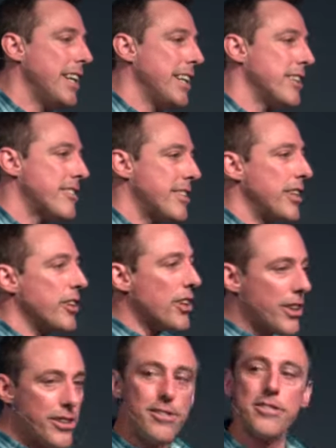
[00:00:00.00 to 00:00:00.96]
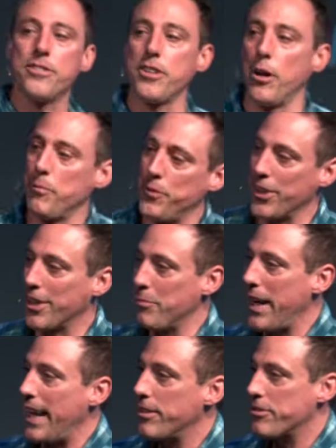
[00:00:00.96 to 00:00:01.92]
You see, you learn something in
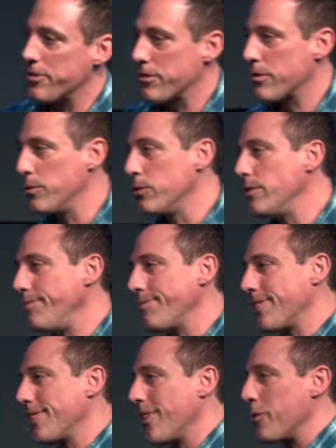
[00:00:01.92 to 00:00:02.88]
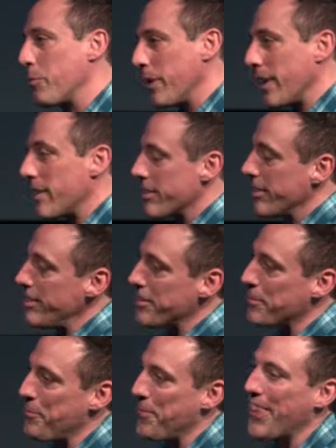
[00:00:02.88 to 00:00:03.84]
pastor school and other places.